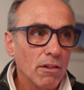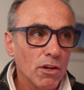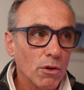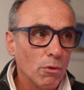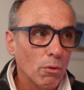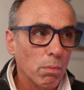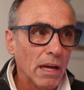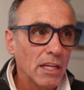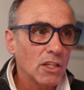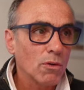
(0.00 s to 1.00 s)
Google
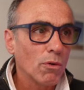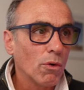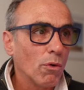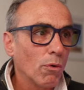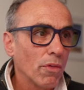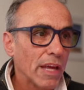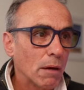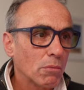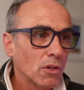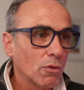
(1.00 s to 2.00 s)
Play Store or the
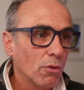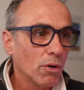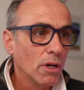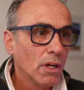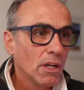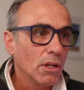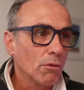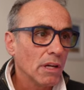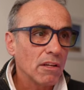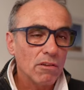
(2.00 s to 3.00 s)
App Store, you'll
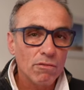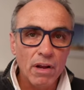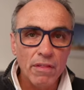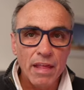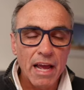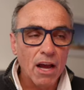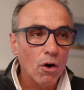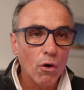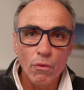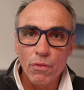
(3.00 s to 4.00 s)
need to run that
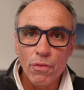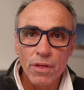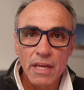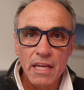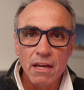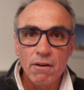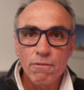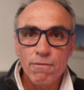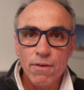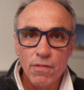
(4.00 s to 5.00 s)
on
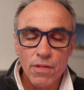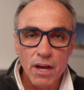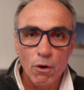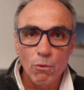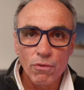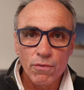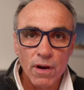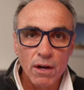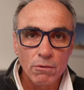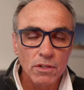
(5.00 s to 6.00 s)
the old
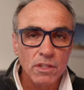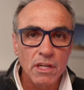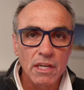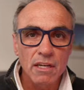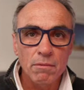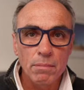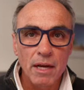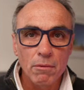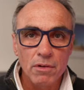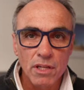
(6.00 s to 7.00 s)
phone. So you need to be
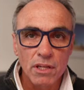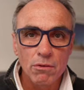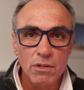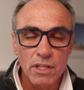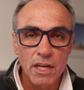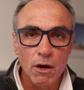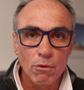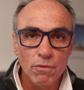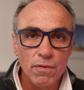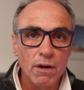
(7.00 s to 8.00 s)
able to use the
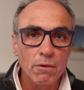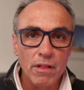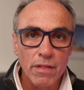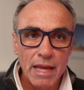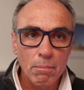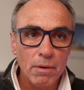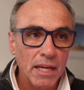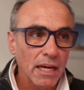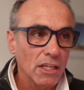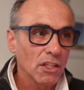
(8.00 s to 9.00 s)
old phone and the
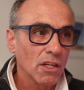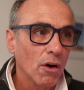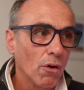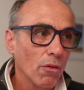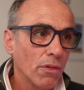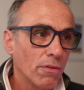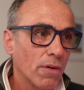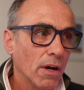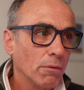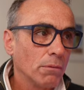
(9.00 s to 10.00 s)
application on the
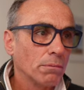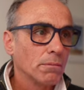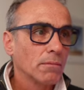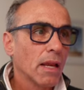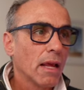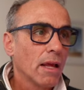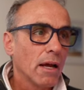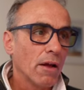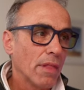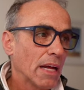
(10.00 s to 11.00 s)
phone.
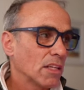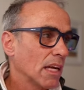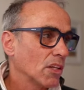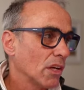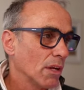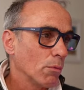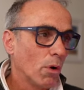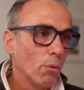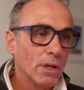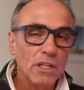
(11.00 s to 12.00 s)
And that's actually
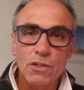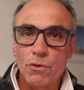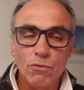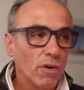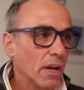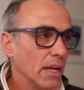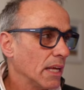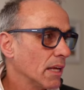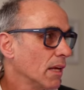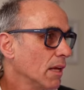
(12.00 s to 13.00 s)
what we saw
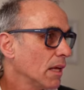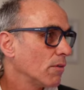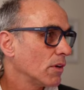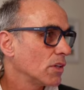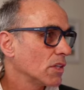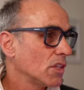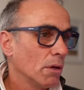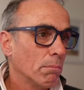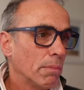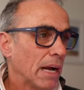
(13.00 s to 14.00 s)
running. If I just
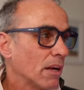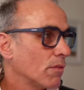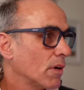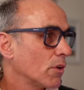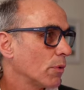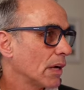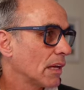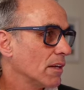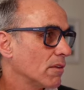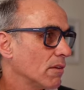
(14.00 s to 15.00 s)
jump back very
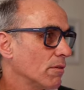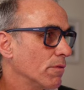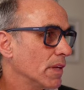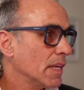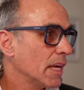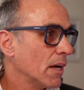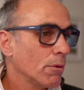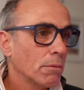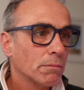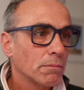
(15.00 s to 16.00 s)
quickly to the video,